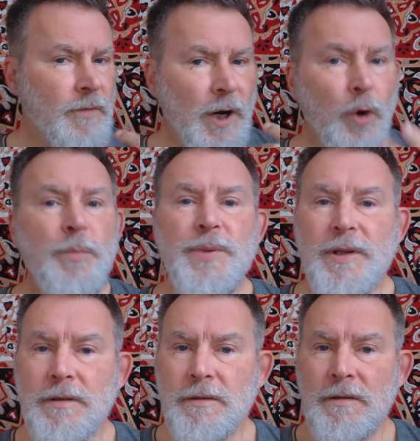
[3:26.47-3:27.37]

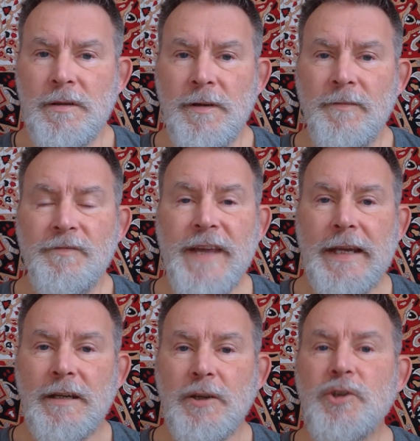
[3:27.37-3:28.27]
open
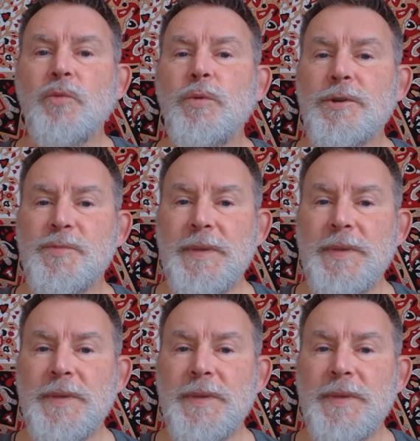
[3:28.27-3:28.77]
than you would